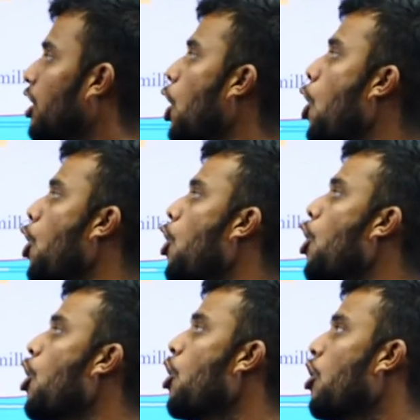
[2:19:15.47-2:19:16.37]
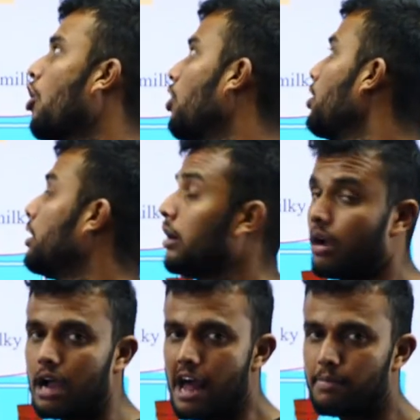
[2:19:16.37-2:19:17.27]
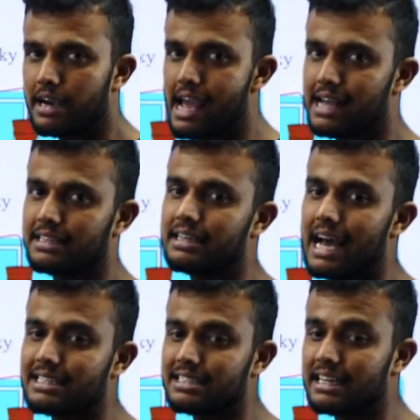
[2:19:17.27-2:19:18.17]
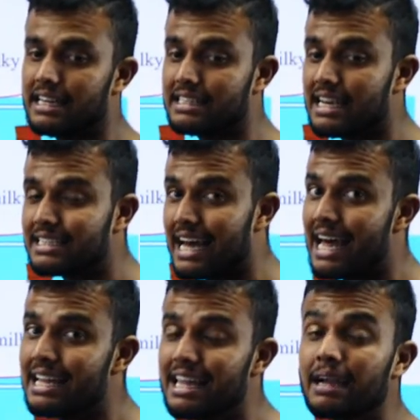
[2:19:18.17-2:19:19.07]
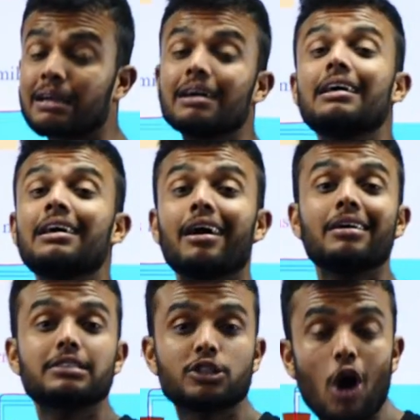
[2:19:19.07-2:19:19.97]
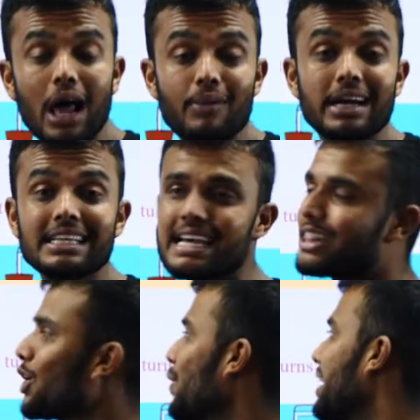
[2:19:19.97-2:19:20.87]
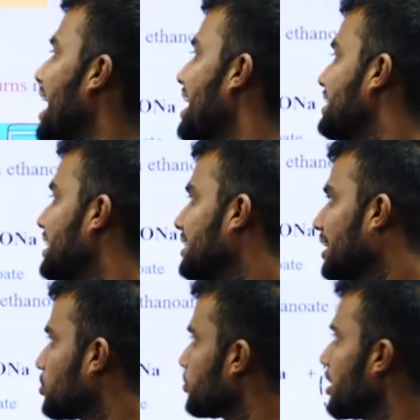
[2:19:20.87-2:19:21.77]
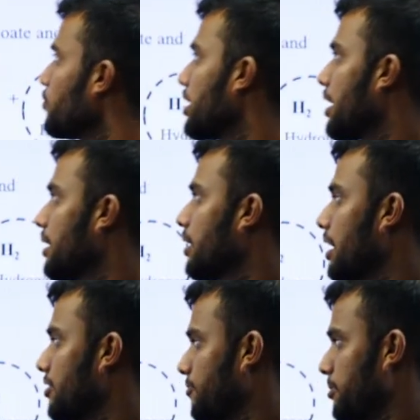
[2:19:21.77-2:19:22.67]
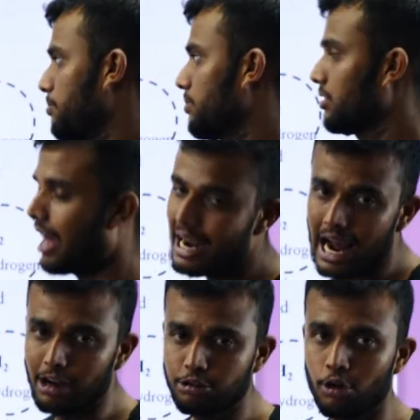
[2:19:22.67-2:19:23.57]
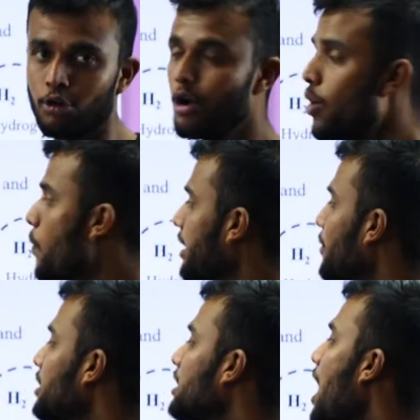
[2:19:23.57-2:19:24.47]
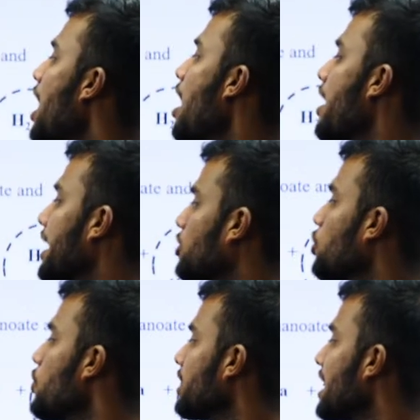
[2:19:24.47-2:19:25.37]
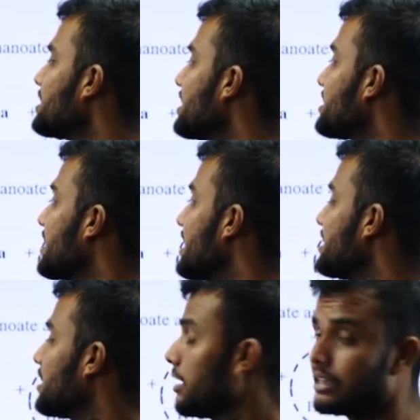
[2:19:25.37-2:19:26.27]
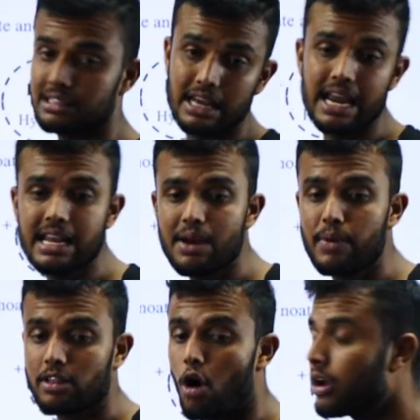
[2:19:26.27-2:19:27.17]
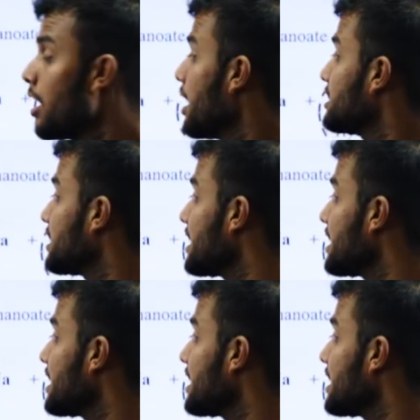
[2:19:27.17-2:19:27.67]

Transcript: Carbon dioxide gas is released and the solvent is ethanoic acid. That's the thing we can confirm. And also, whenever the ethanoic acid is released, is heated with or is